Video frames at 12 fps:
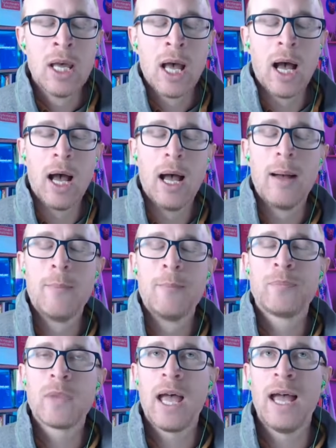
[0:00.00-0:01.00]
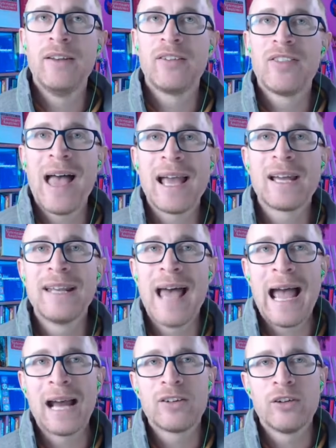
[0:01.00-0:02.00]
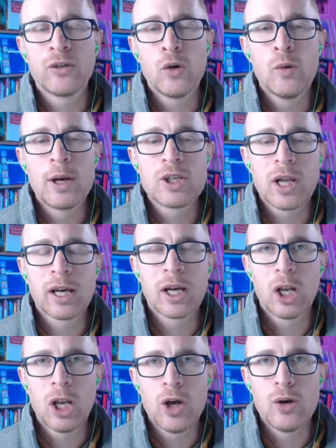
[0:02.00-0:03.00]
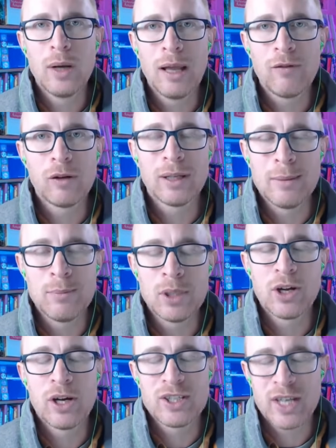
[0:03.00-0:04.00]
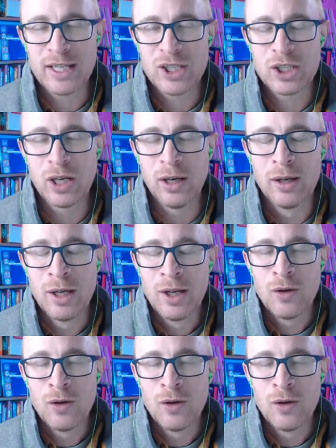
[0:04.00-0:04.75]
and that can act as almost like a low level immunization